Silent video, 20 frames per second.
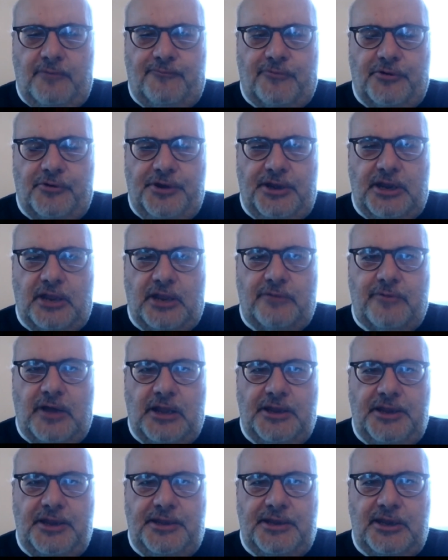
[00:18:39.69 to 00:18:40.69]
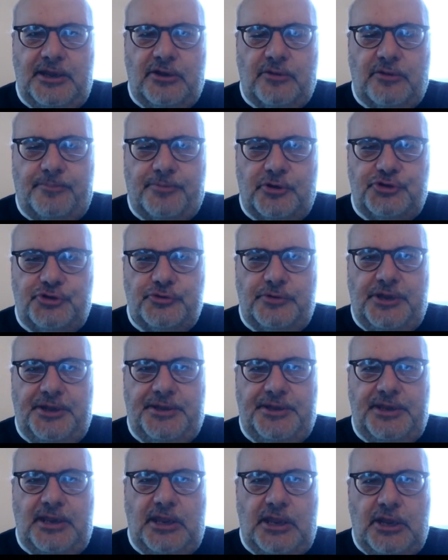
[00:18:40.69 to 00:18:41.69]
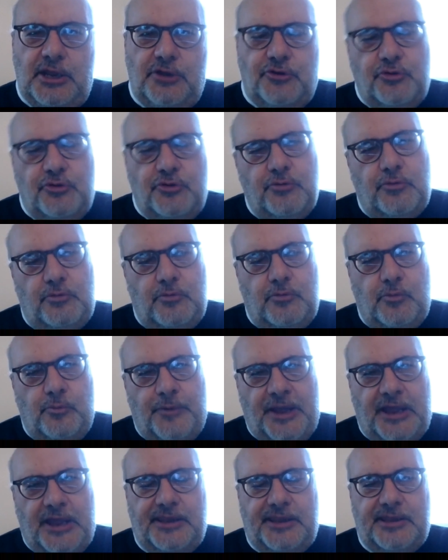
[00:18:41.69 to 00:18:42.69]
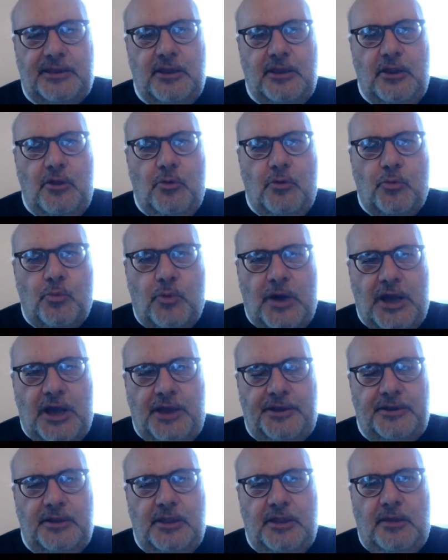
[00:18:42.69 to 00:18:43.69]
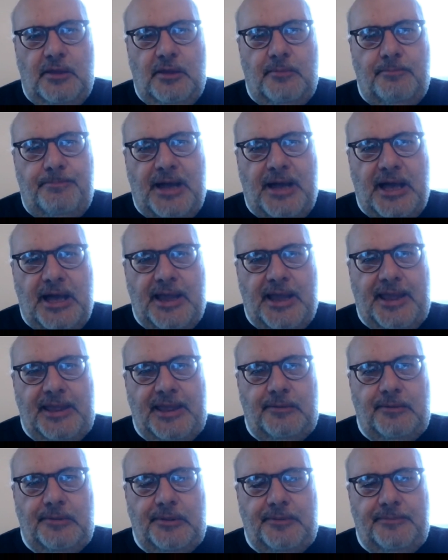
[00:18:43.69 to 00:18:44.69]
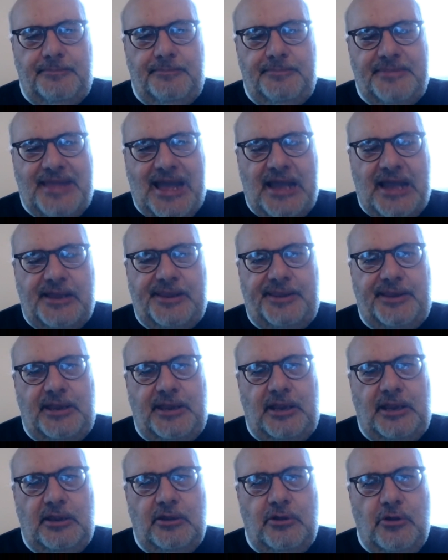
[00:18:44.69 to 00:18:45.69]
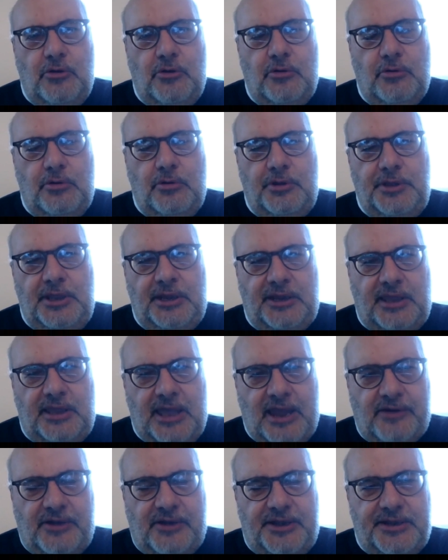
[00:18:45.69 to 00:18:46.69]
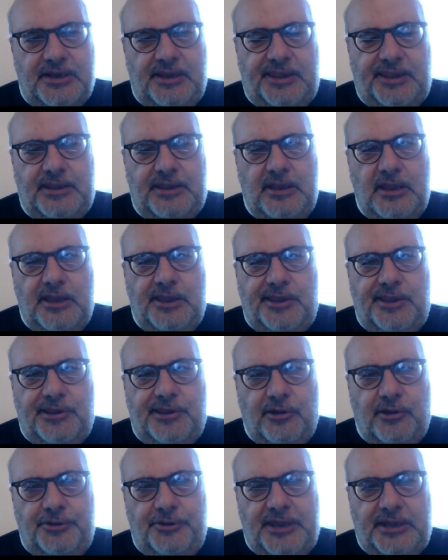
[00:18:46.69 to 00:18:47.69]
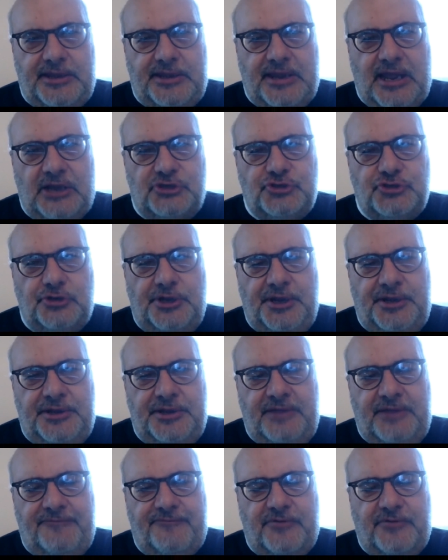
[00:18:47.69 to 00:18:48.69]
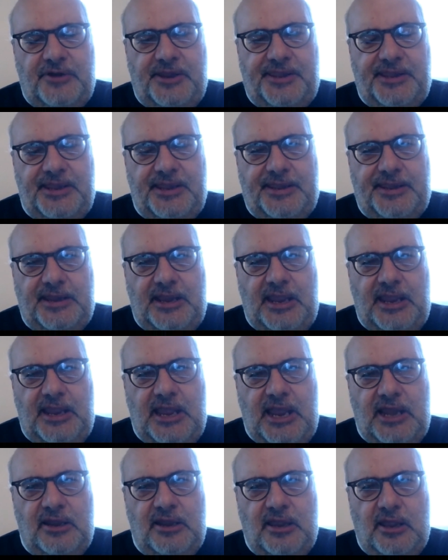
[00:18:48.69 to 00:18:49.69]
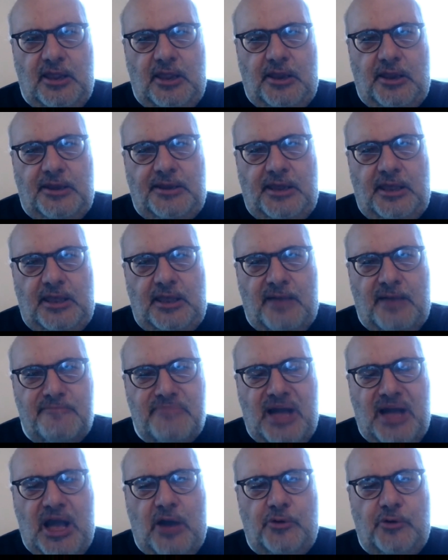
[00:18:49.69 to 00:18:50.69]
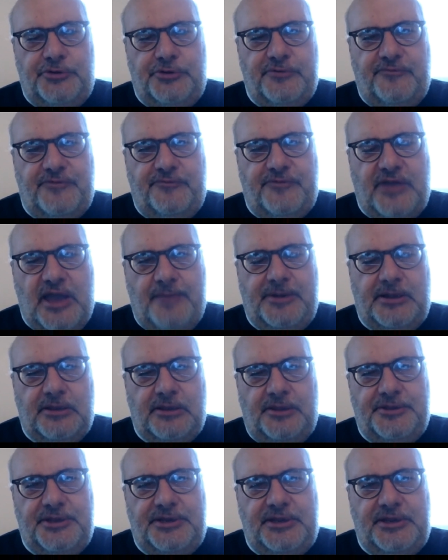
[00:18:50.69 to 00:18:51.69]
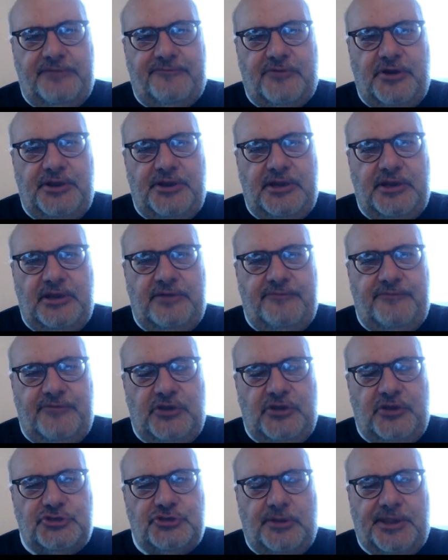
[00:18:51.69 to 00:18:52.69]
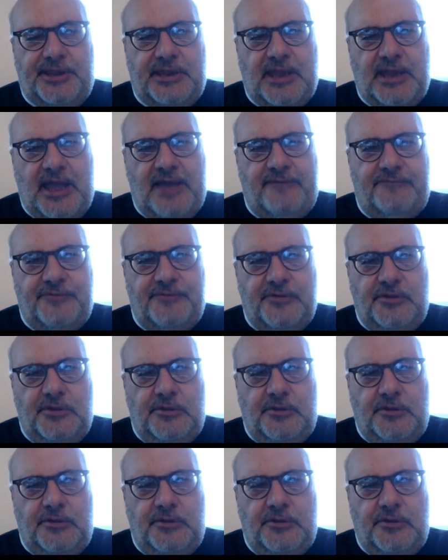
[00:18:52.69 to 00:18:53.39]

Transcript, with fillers: for inequality and opportunity in two ways. One, by taxing inheritance, so that actually differences in the amount of capital that different individuals have